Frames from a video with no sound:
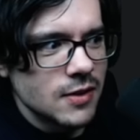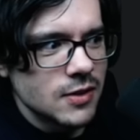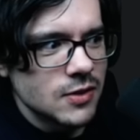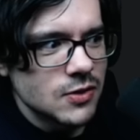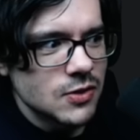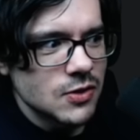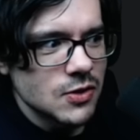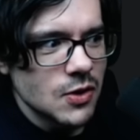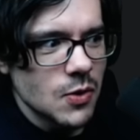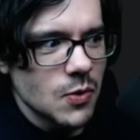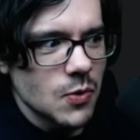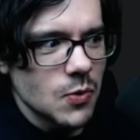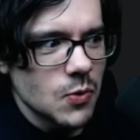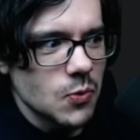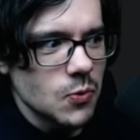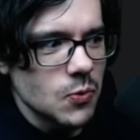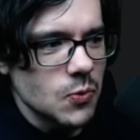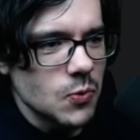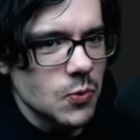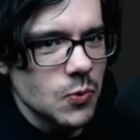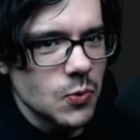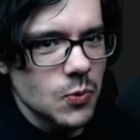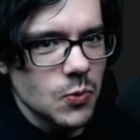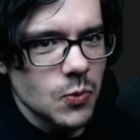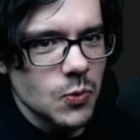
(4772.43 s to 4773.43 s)
so
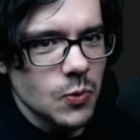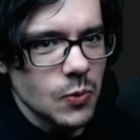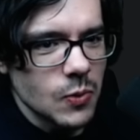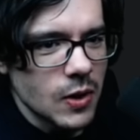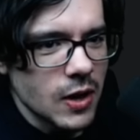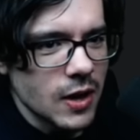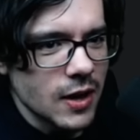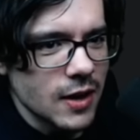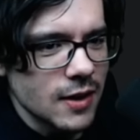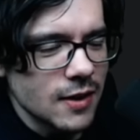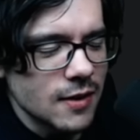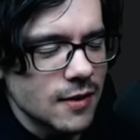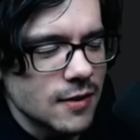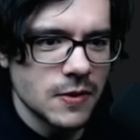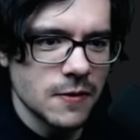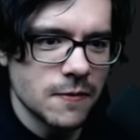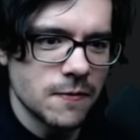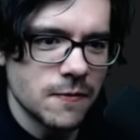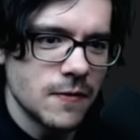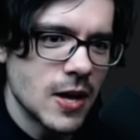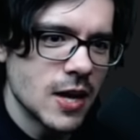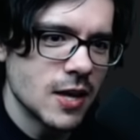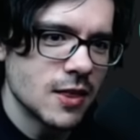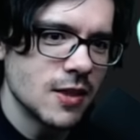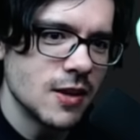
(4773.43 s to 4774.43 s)
like the
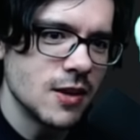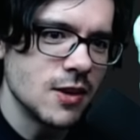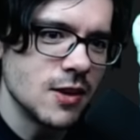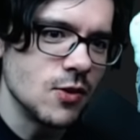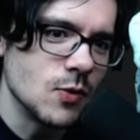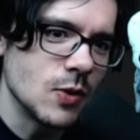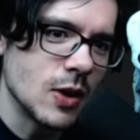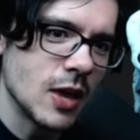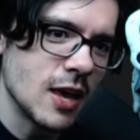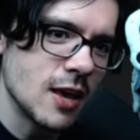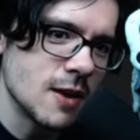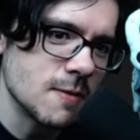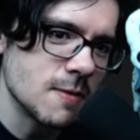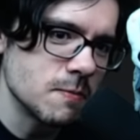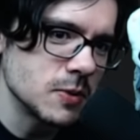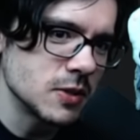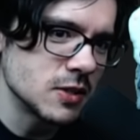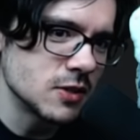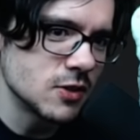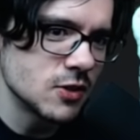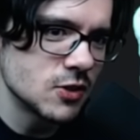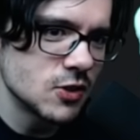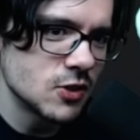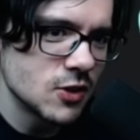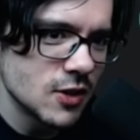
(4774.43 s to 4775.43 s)
fact that you can't
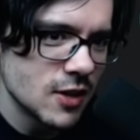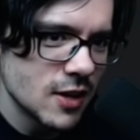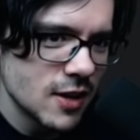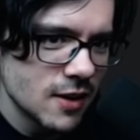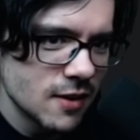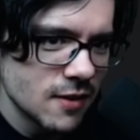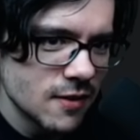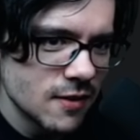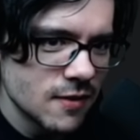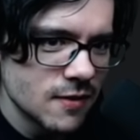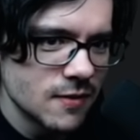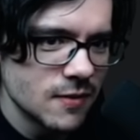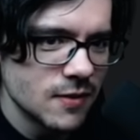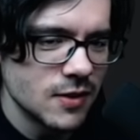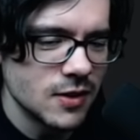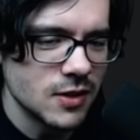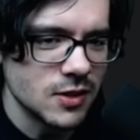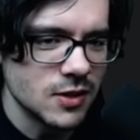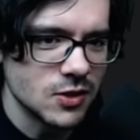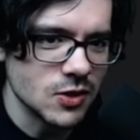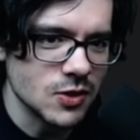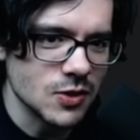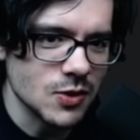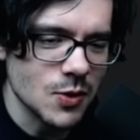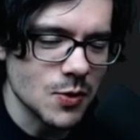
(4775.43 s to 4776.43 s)
position it,
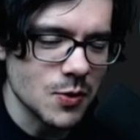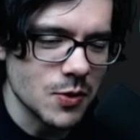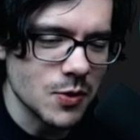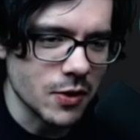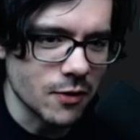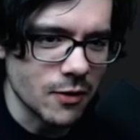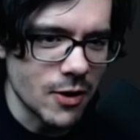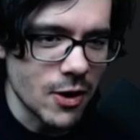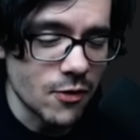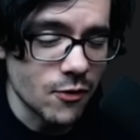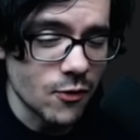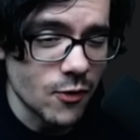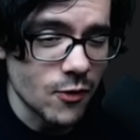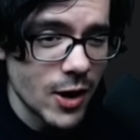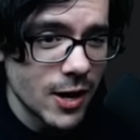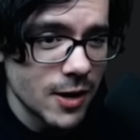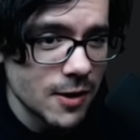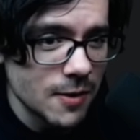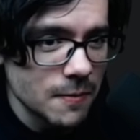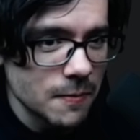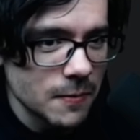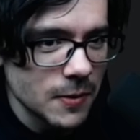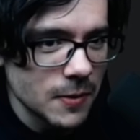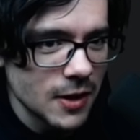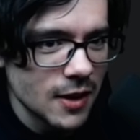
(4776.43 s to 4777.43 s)
it's just going around
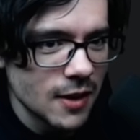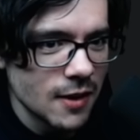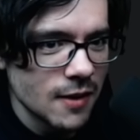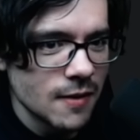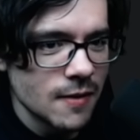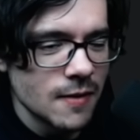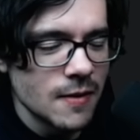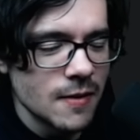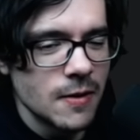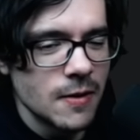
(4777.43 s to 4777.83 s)
randomly.